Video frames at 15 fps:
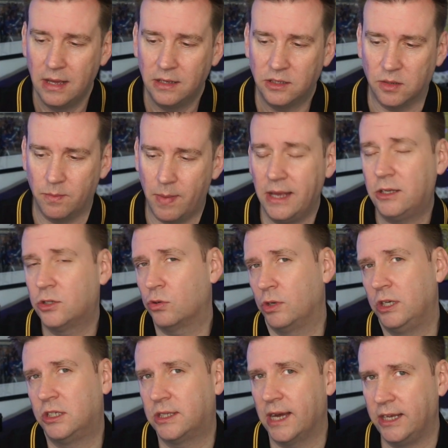So make sure
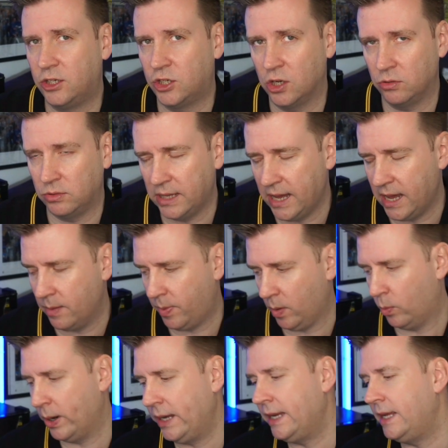you stay tuned there. But
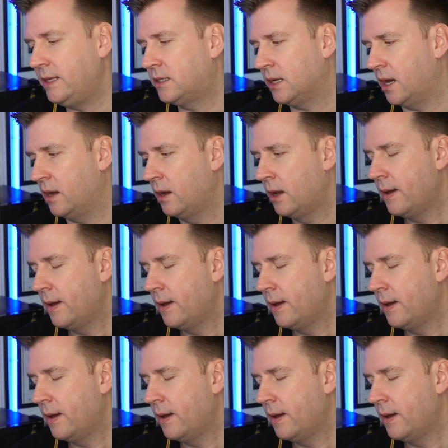we need to